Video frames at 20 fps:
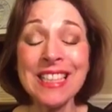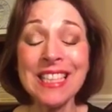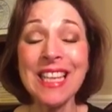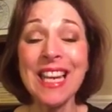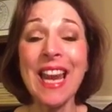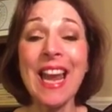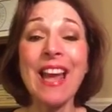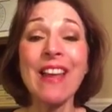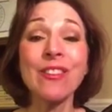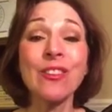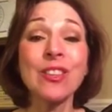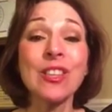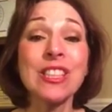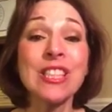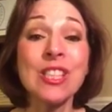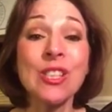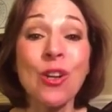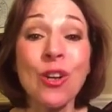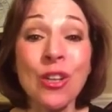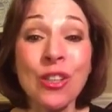
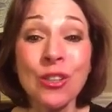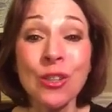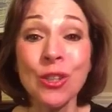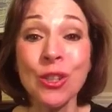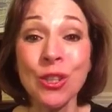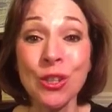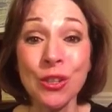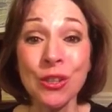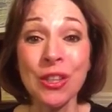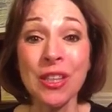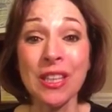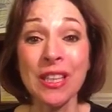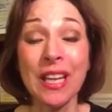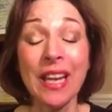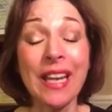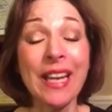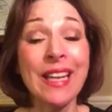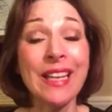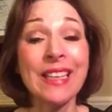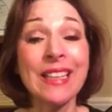Catholics on earth,
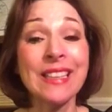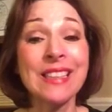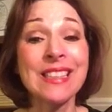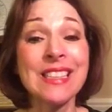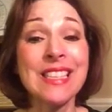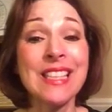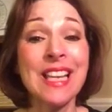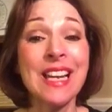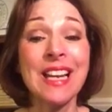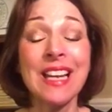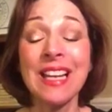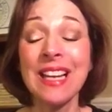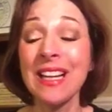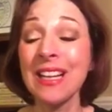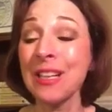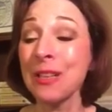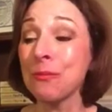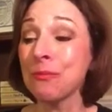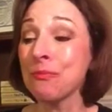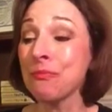and
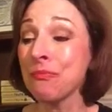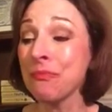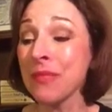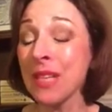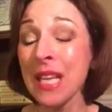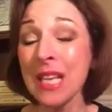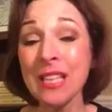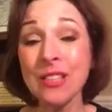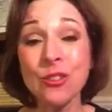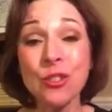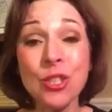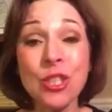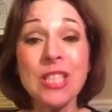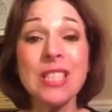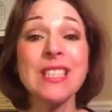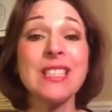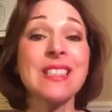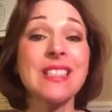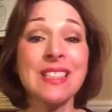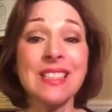
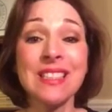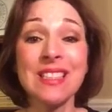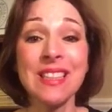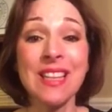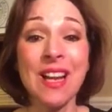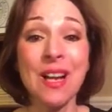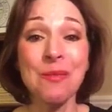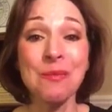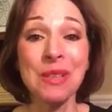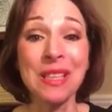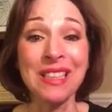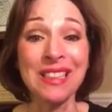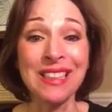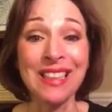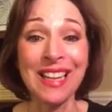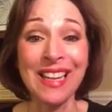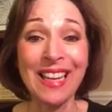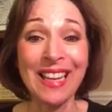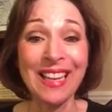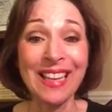Jesus is coming.
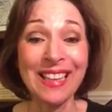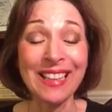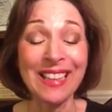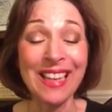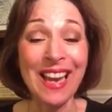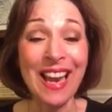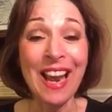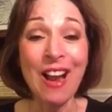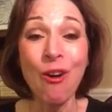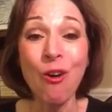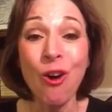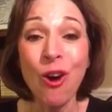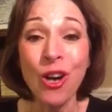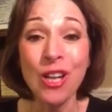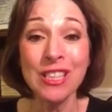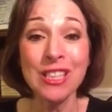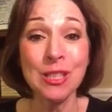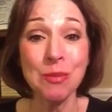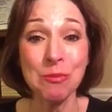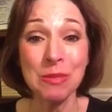And how
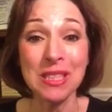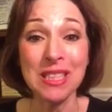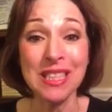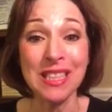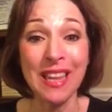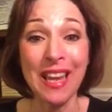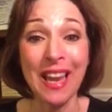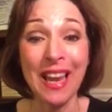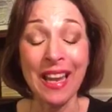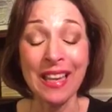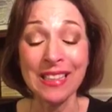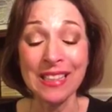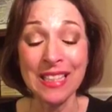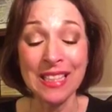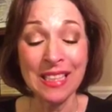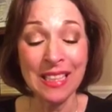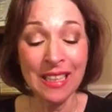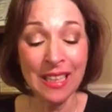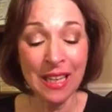awesome is that?